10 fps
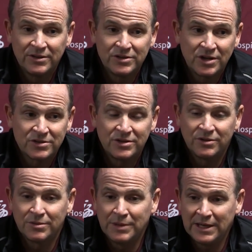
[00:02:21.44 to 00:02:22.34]
just do
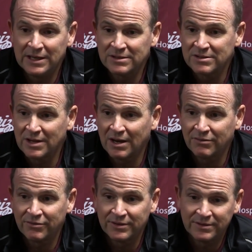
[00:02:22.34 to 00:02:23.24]
the media
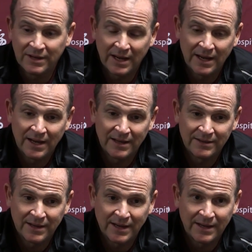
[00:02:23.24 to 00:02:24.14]
stuff
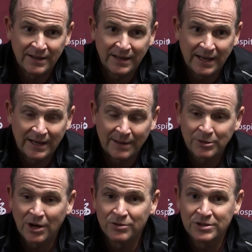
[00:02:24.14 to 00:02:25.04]
and I'm
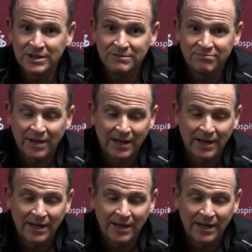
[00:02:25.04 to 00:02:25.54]
coaching